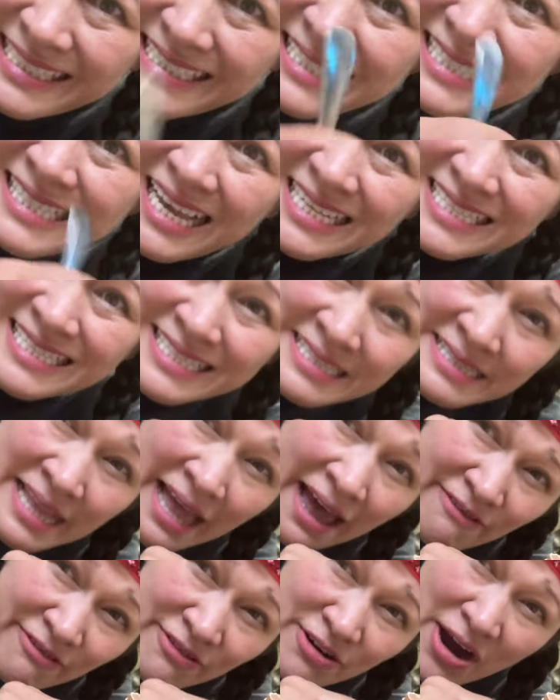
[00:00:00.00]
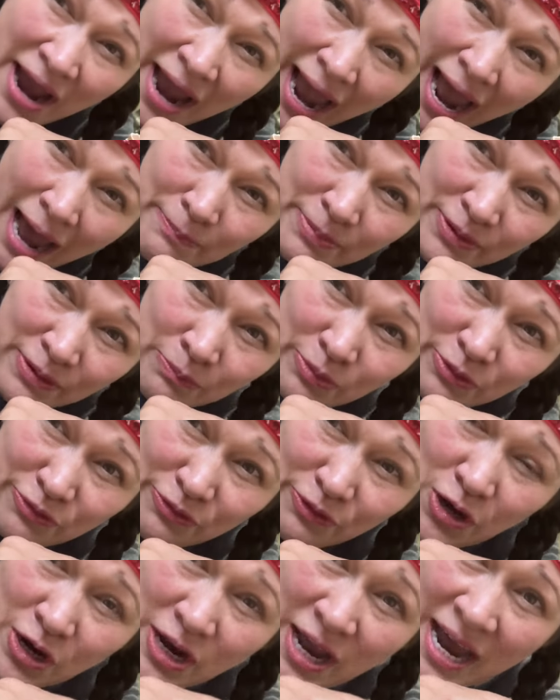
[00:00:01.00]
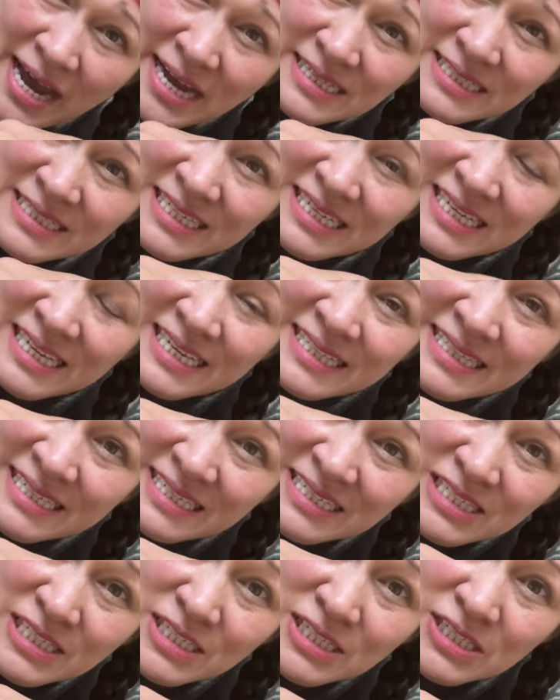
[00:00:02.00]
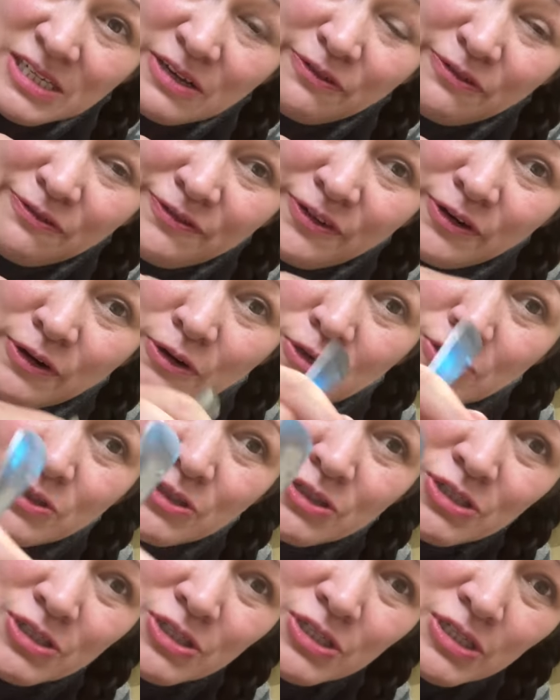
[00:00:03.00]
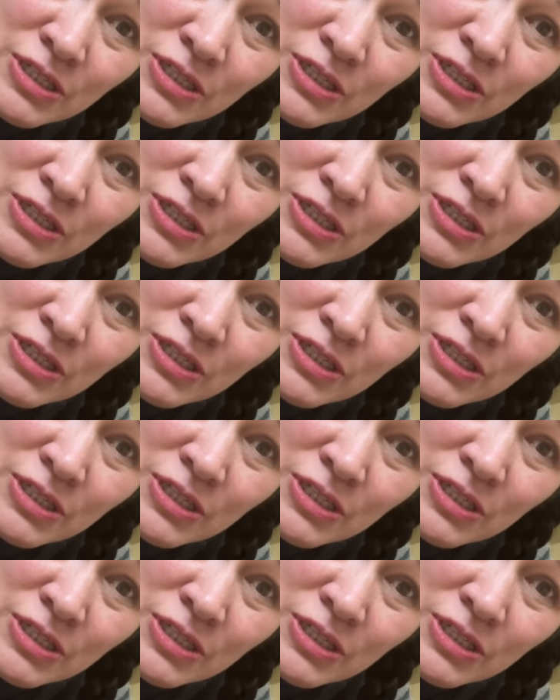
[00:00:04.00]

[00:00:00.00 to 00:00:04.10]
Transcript: This has never happened before, guys. This is a first.